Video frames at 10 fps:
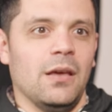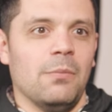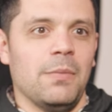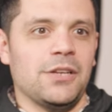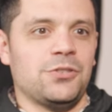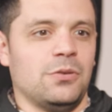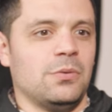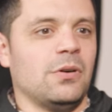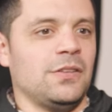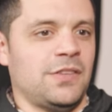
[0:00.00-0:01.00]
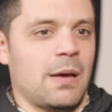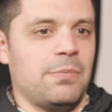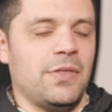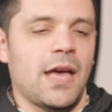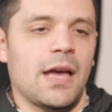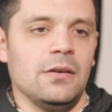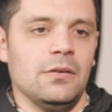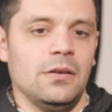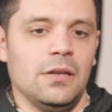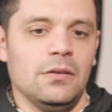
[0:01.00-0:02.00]
making sure we're on top of that.
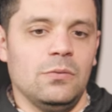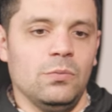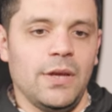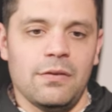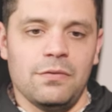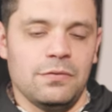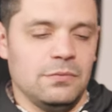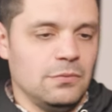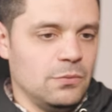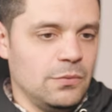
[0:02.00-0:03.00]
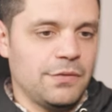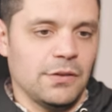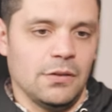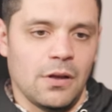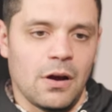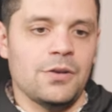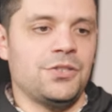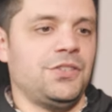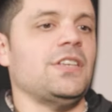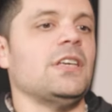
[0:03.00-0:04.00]
And, and we have we have a
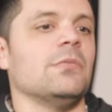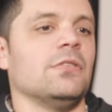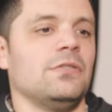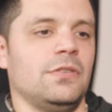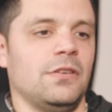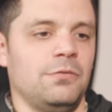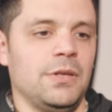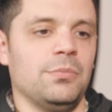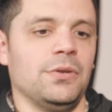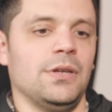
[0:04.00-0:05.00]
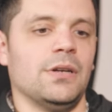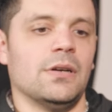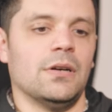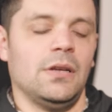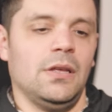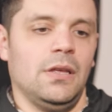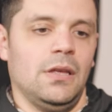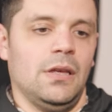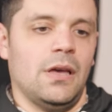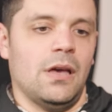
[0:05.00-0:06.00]
large team of, of people here
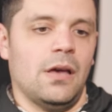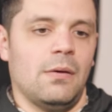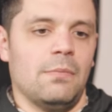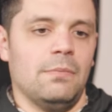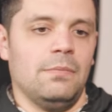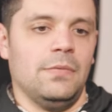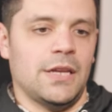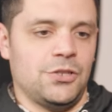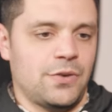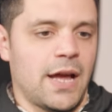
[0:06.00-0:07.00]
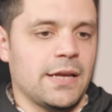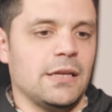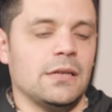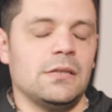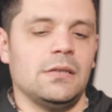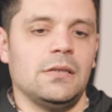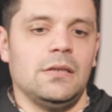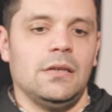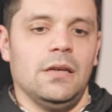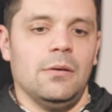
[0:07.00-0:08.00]
um, that track it,
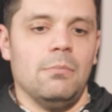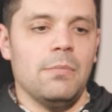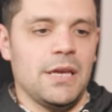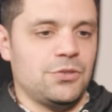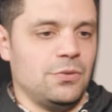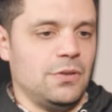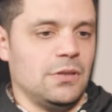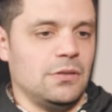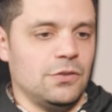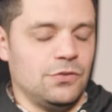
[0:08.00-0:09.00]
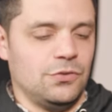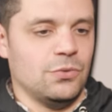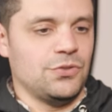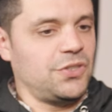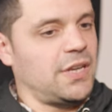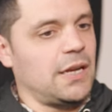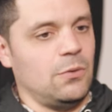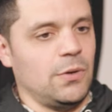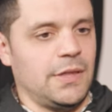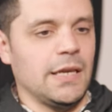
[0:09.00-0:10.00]
make sure that the stores are getting
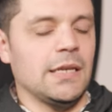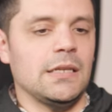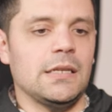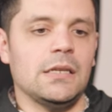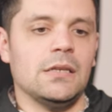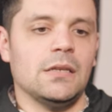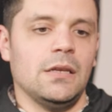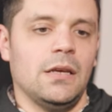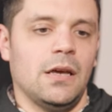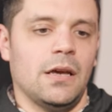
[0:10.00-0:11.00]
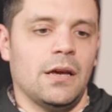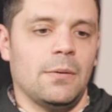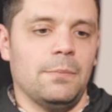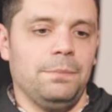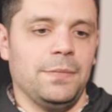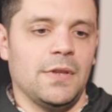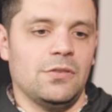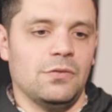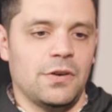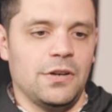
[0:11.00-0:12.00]
what they need. Um,
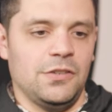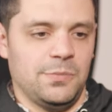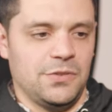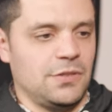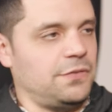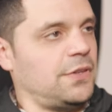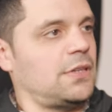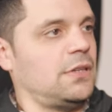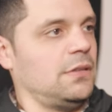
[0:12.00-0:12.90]
it's a very specific